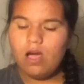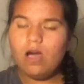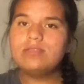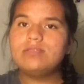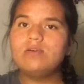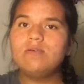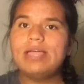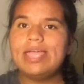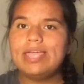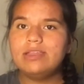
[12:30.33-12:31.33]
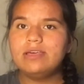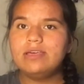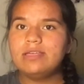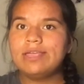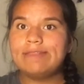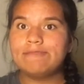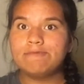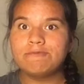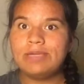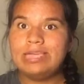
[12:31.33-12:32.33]
Also, Hannah gets
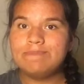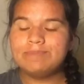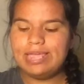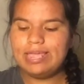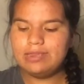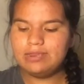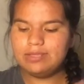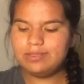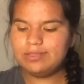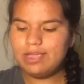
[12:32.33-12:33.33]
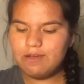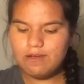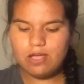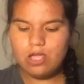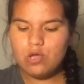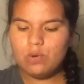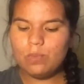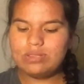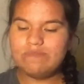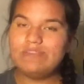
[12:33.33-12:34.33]
raped, and Sarah
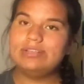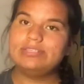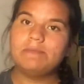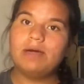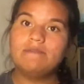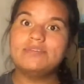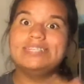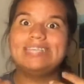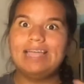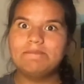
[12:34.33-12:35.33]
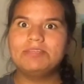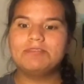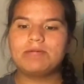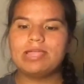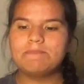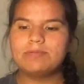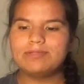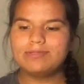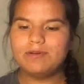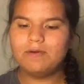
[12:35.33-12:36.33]
was a victim of attempted rape.
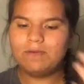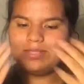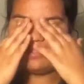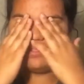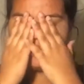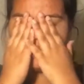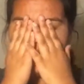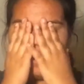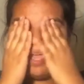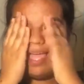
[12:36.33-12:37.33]
So this is like